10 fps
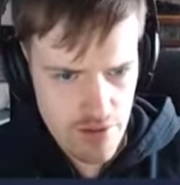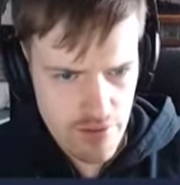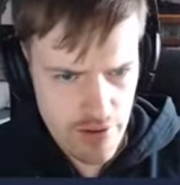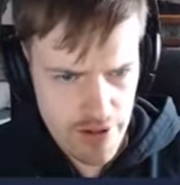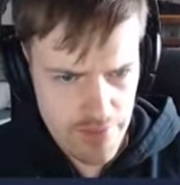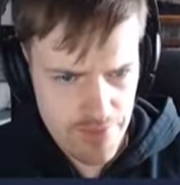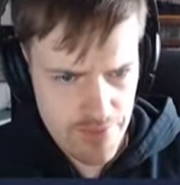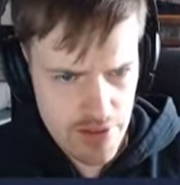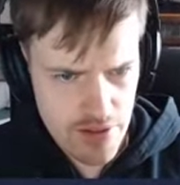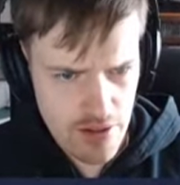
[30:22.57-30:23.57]

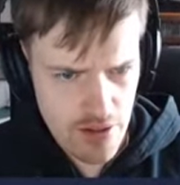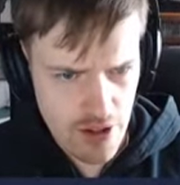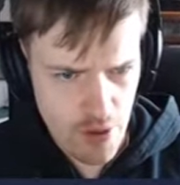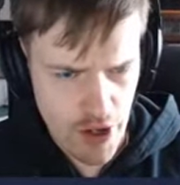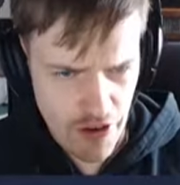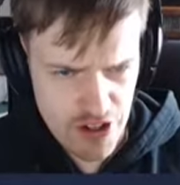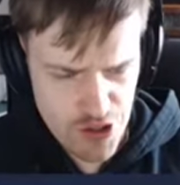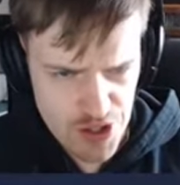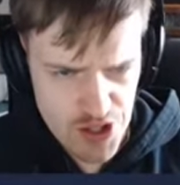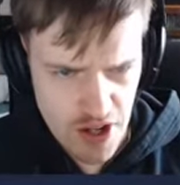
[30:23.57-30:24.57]
Right. Oh, we're going
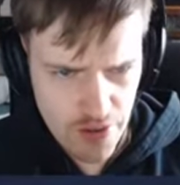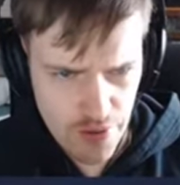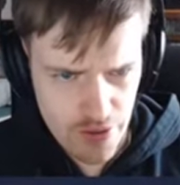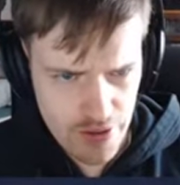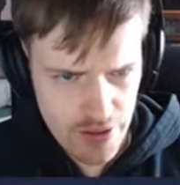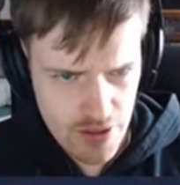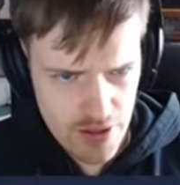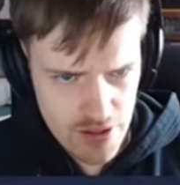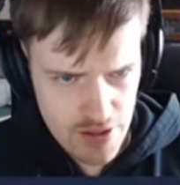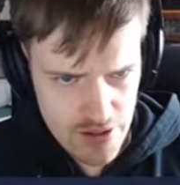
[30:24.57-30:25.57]
into a tunnel.
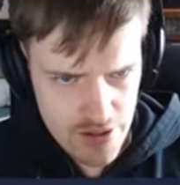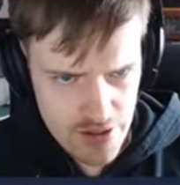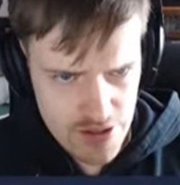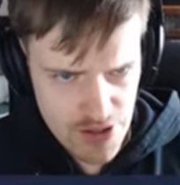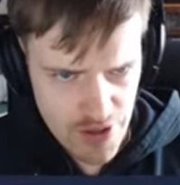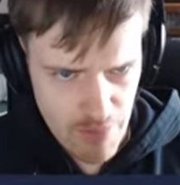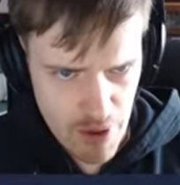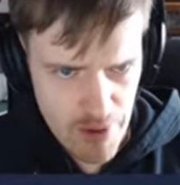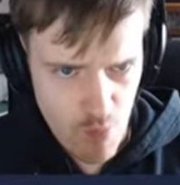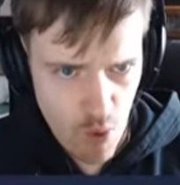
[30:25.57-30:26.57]
So that
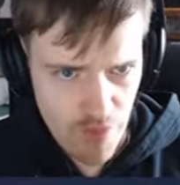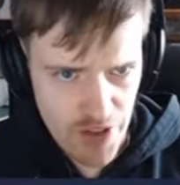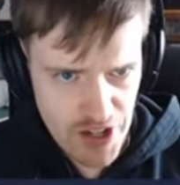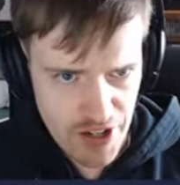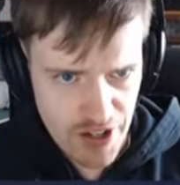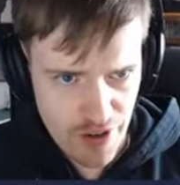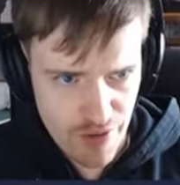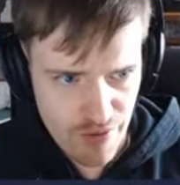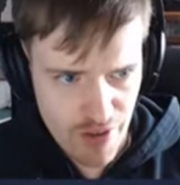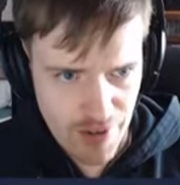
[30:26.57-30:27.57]
might be what the
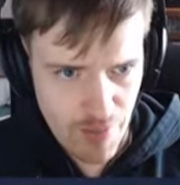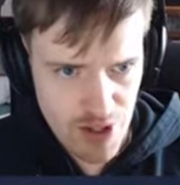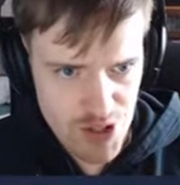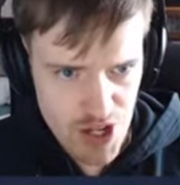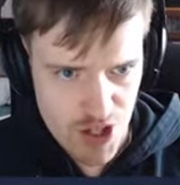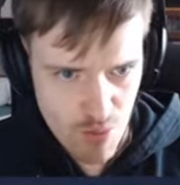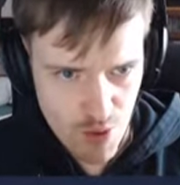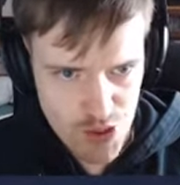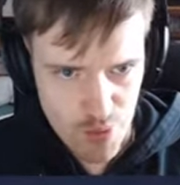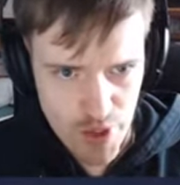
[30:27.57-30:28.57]
uh, randomization
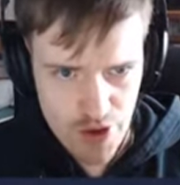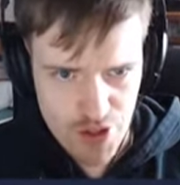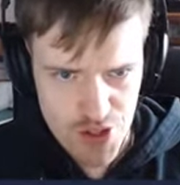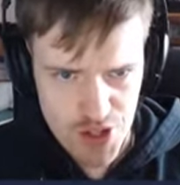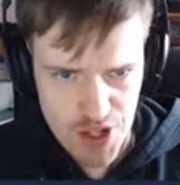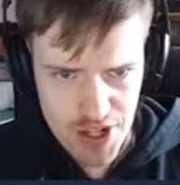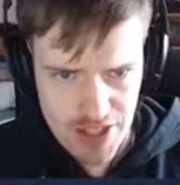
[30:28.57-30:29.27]
was that we couldn't see.